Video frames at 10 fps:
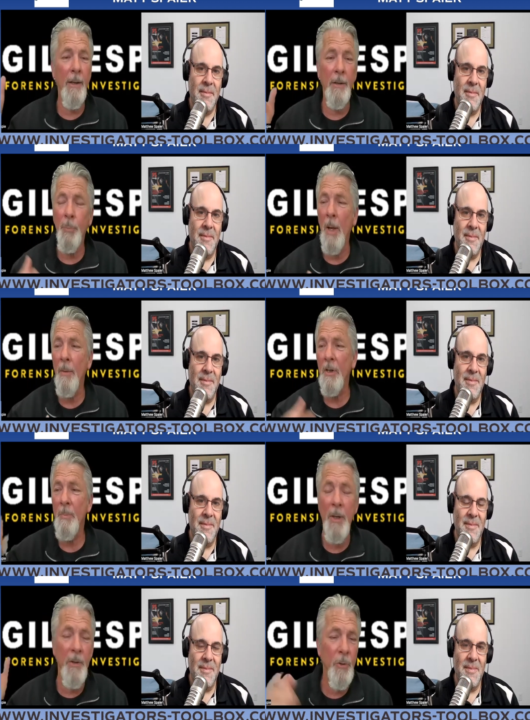Speaker 1: I could probably
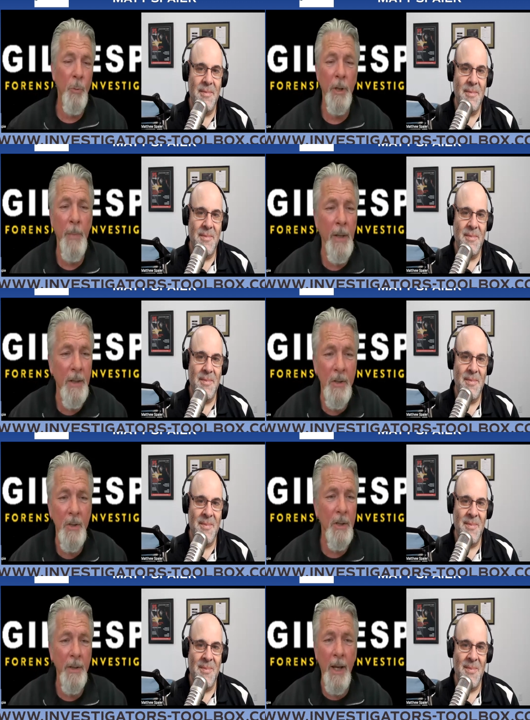spend 20 minutes
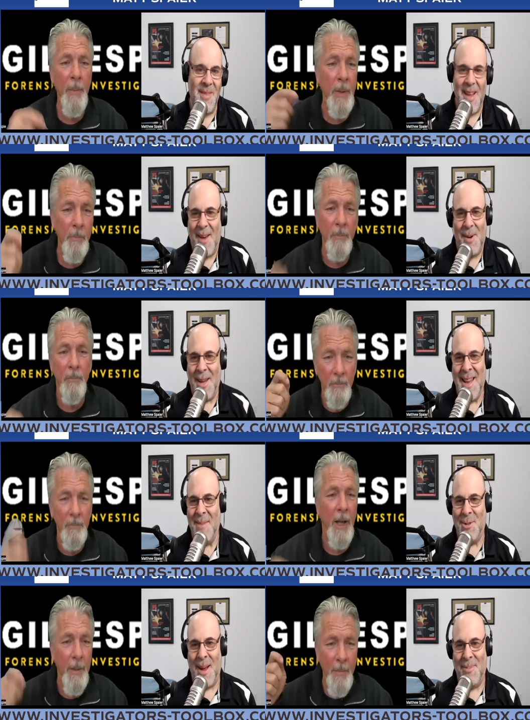just naming. Yeah, we could name
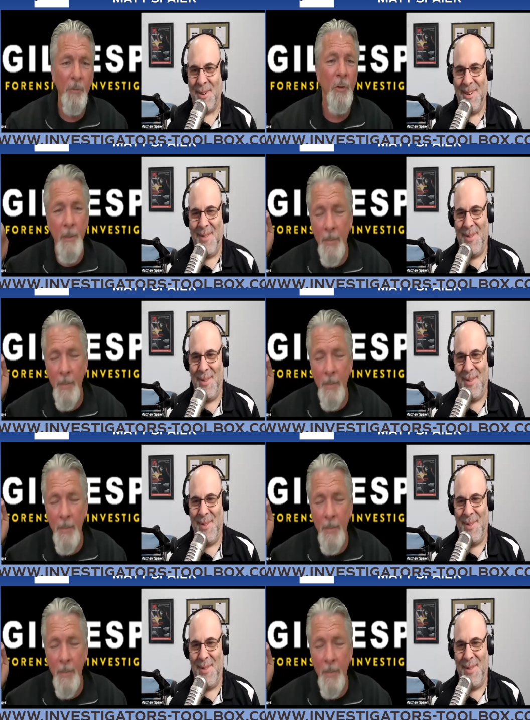drop name for,